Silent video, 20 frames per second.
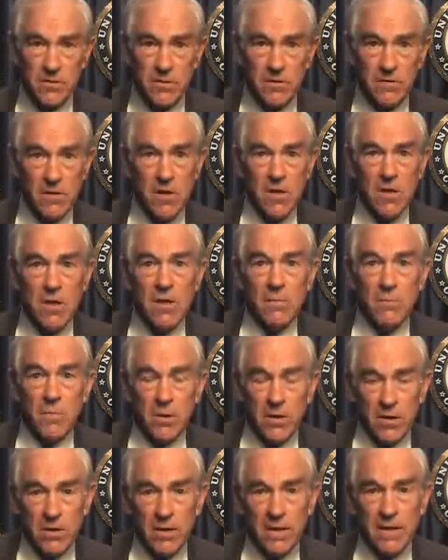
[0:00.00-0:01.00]
involved.
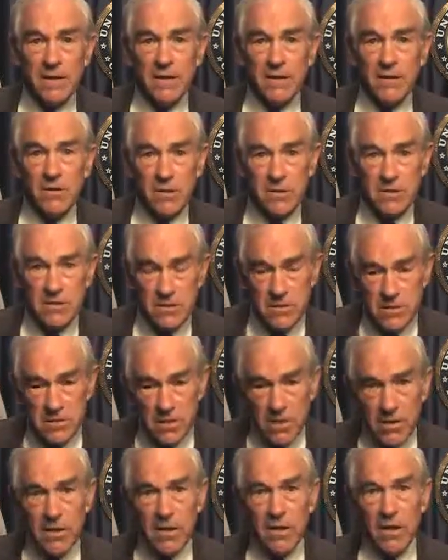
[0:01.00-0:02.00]
But all I know is they're
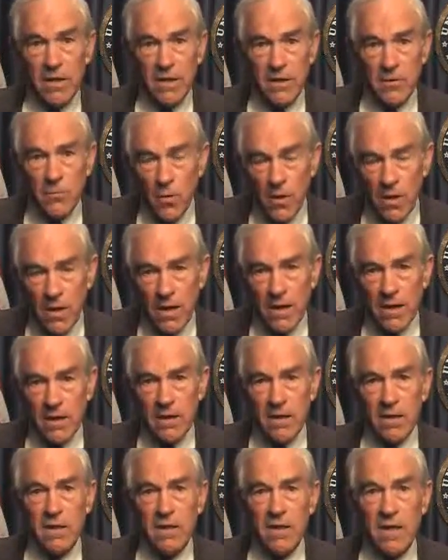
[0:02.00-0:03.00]
starting to
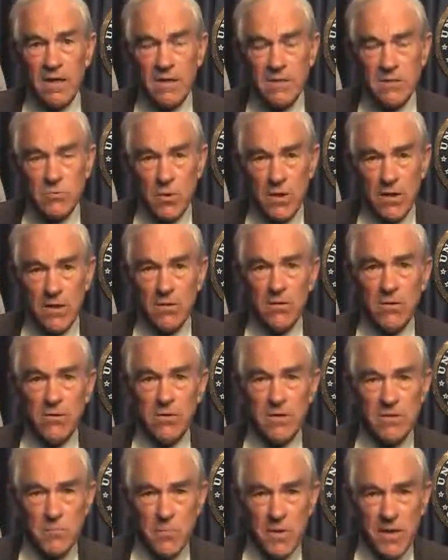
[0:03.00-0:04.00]
unwind, and that is why
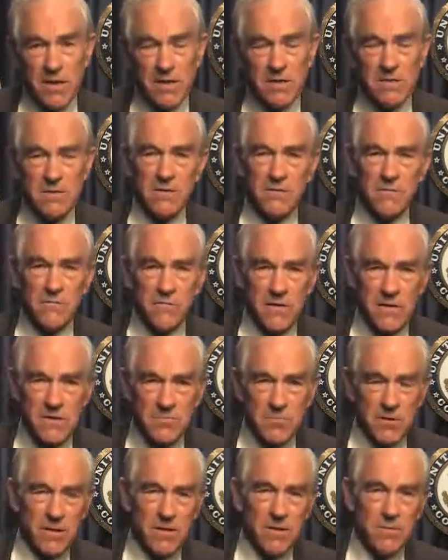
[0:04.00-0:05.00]
all these banks and
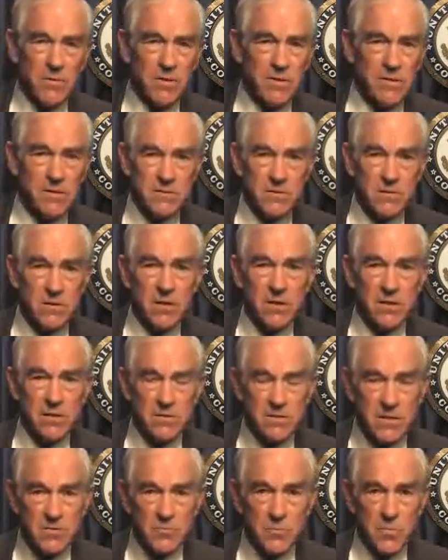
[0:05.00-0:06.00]
investment companies are
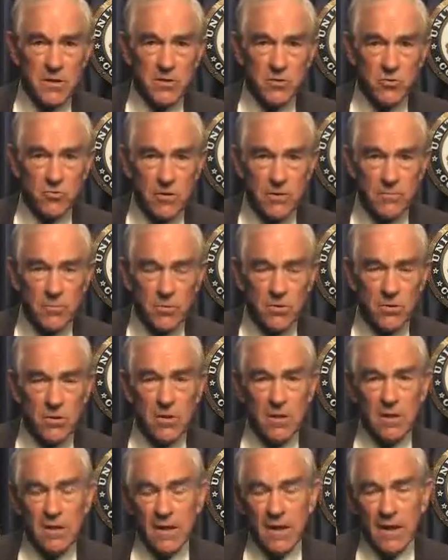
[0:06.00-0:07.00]
in such big
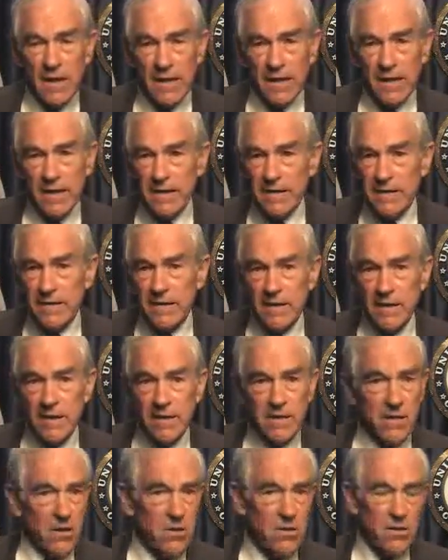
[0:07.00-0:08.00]
trouble. And
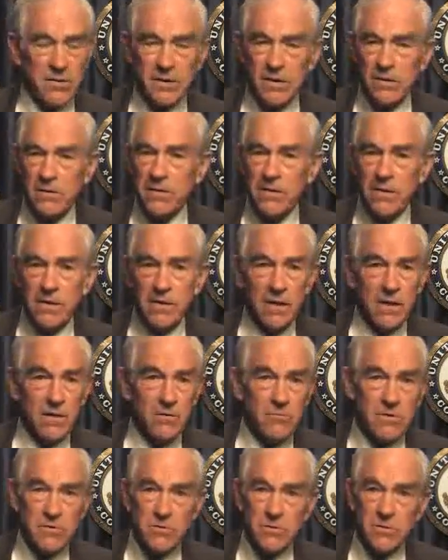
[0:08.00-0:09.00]
the only thing
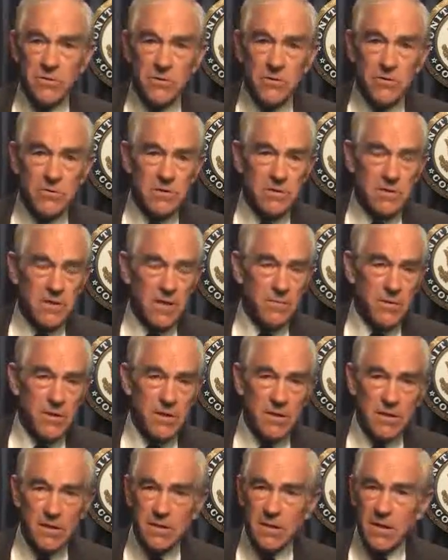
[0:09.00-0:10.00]
they can resort to is
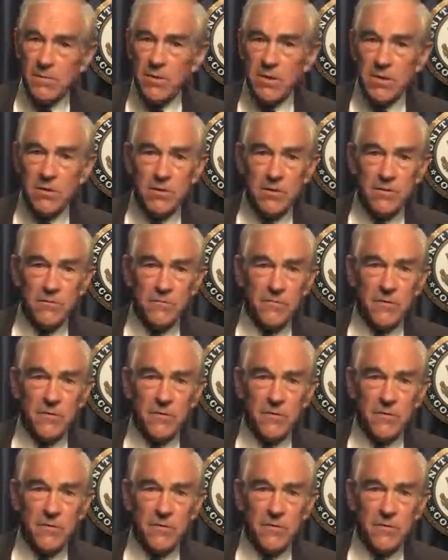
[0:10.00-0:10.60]
coming to